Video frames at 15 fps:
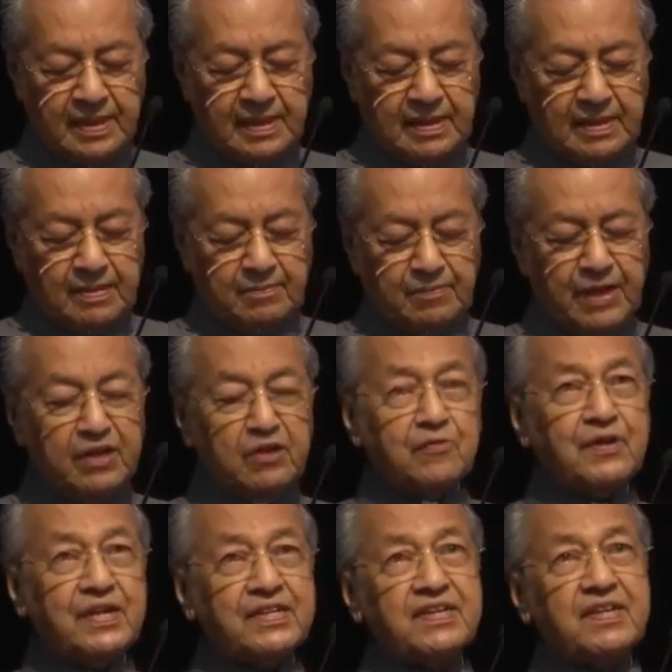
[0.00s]

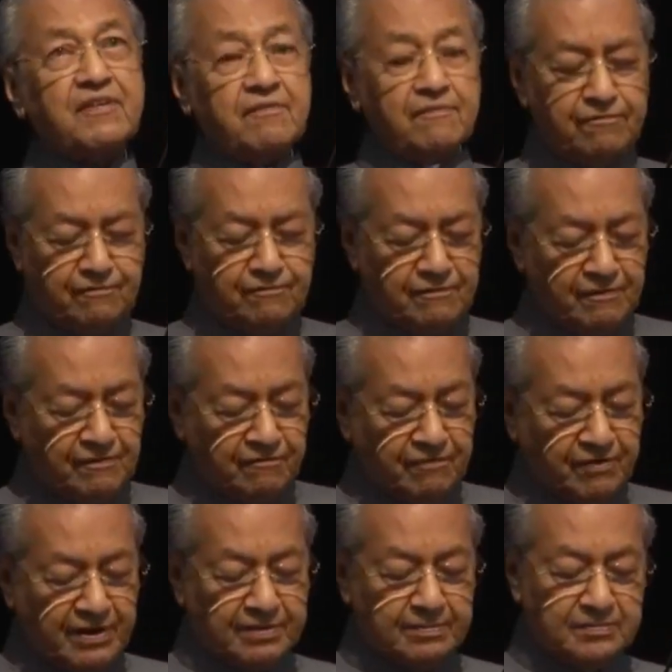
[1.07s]
Manufacturing
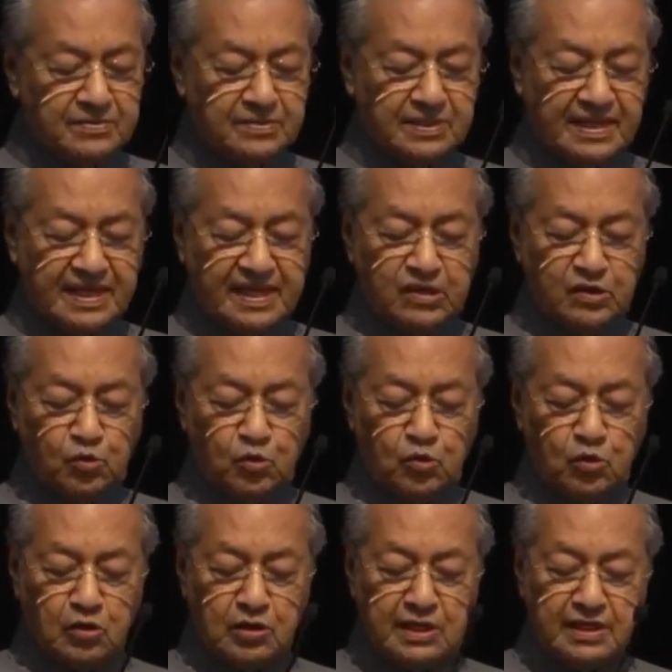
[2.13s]
firms can no
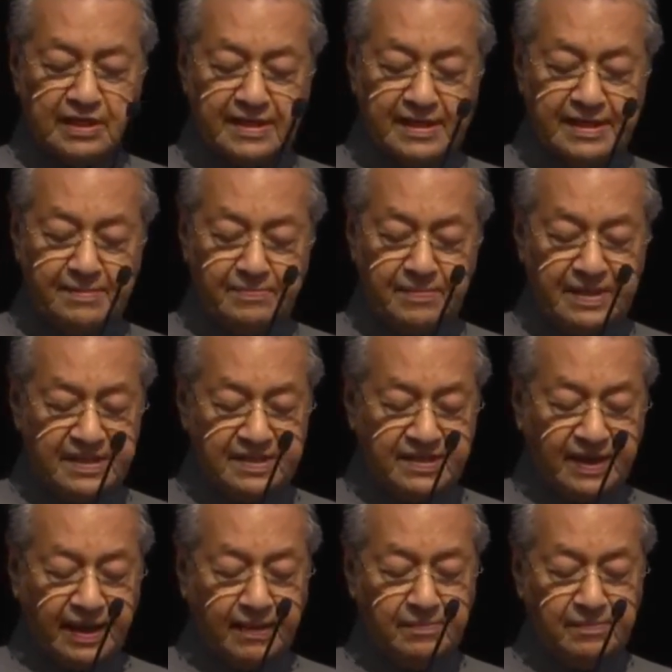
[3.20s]
longer reap the
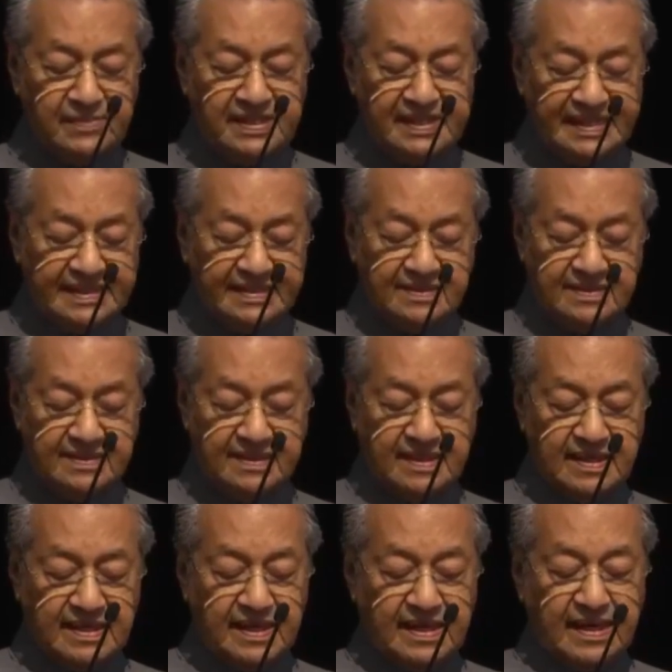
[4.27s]
same yields
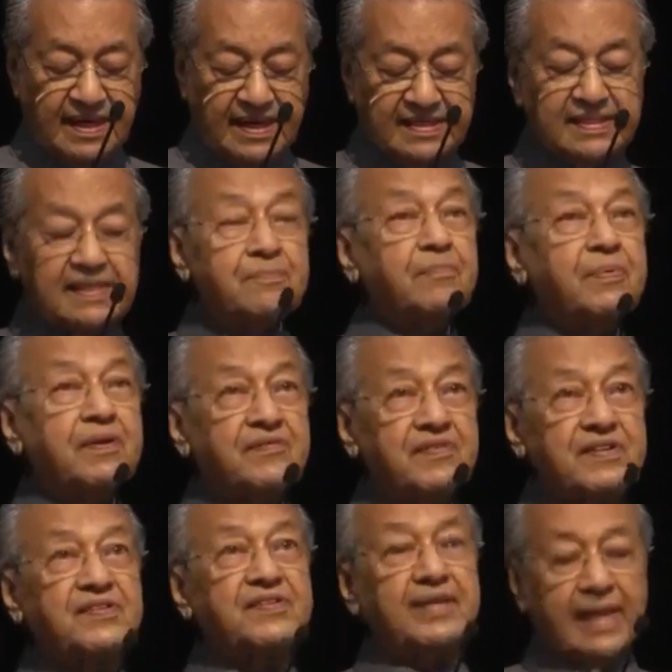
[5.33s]
as in
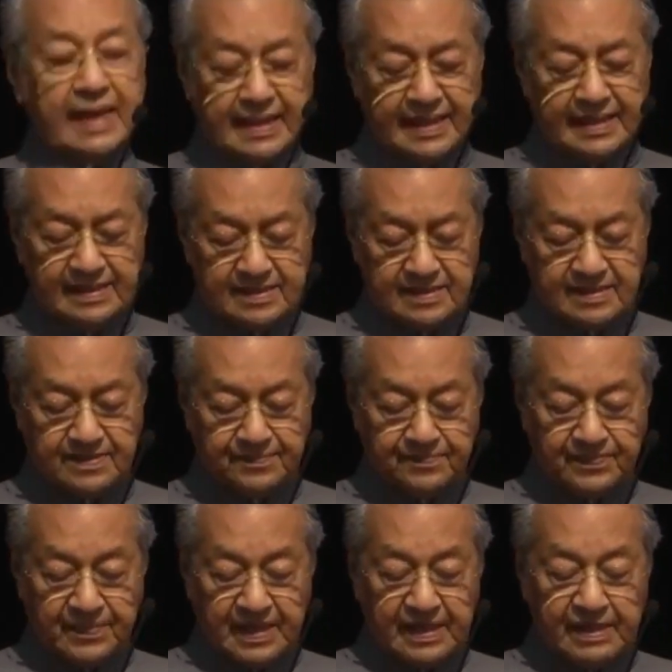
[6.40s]
previous decades
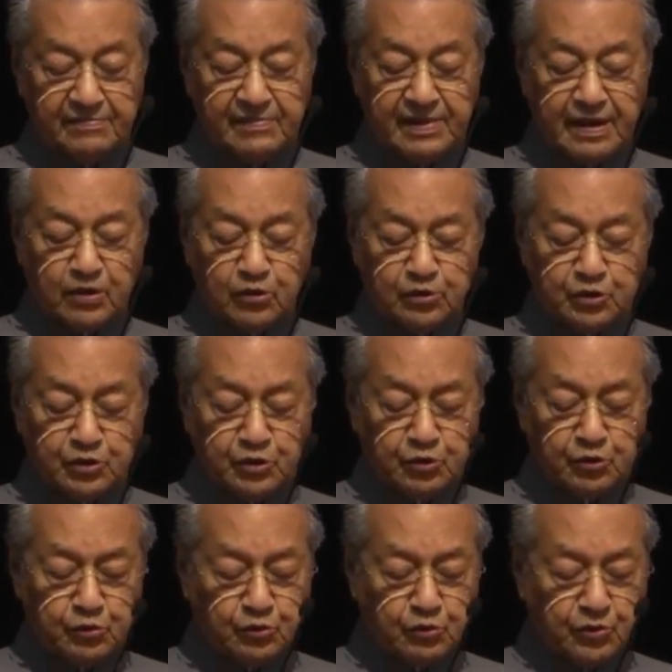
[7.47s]
if they continue
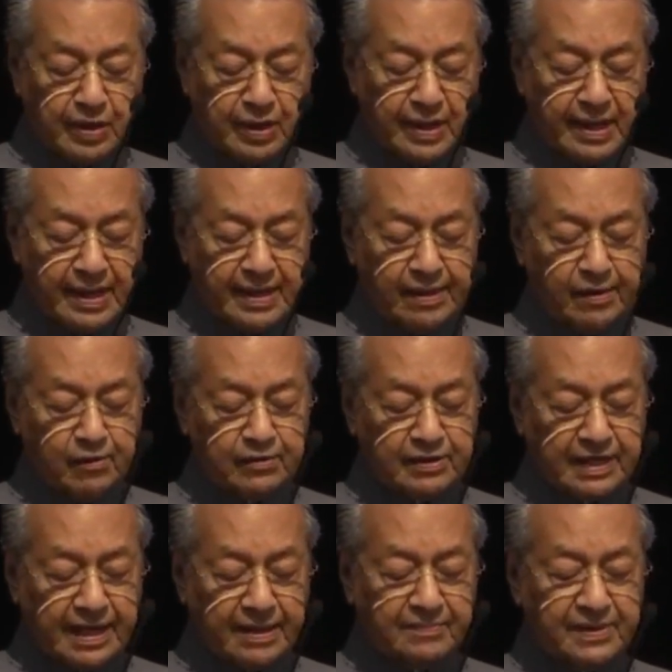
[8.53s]
to rely on
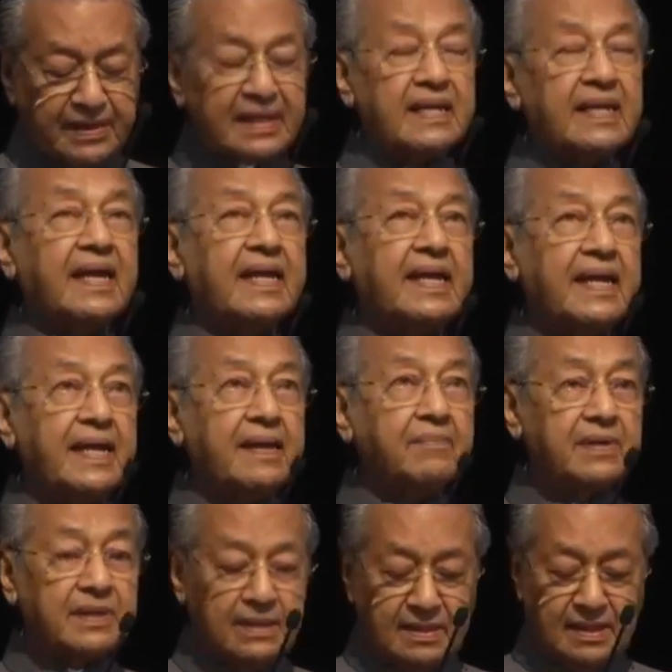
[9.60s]
capital and
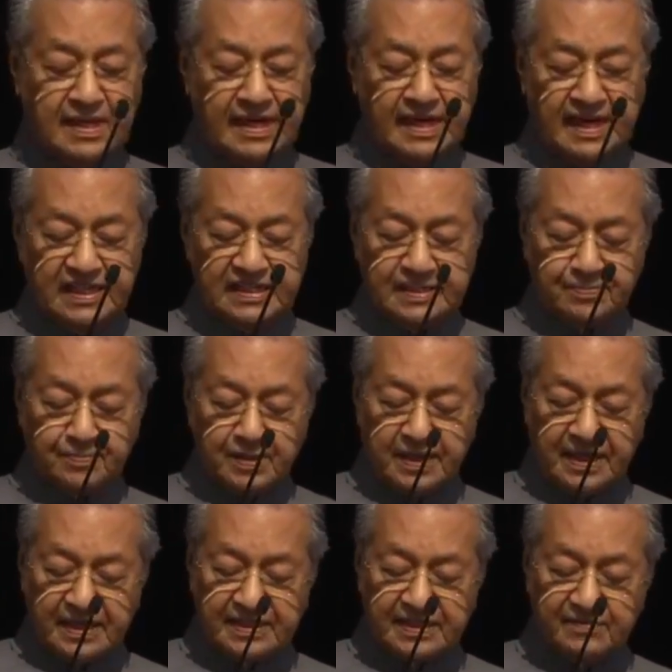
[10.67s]
labor as
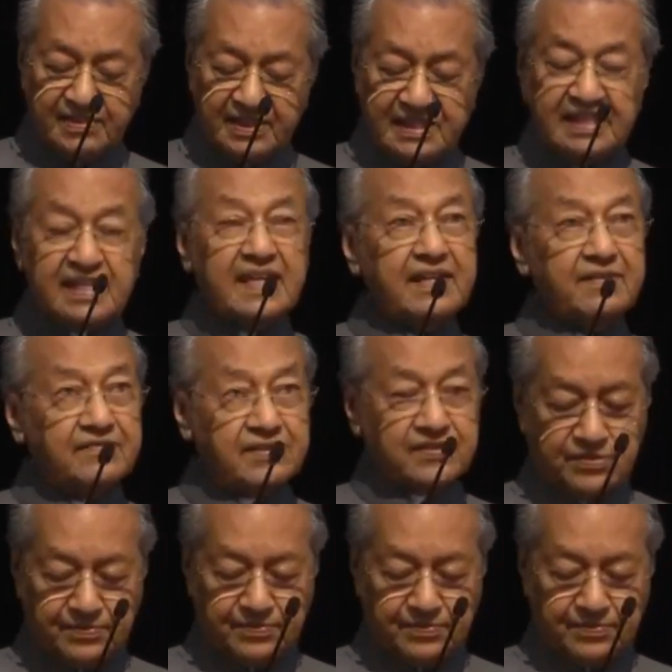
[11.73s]
productivity levers.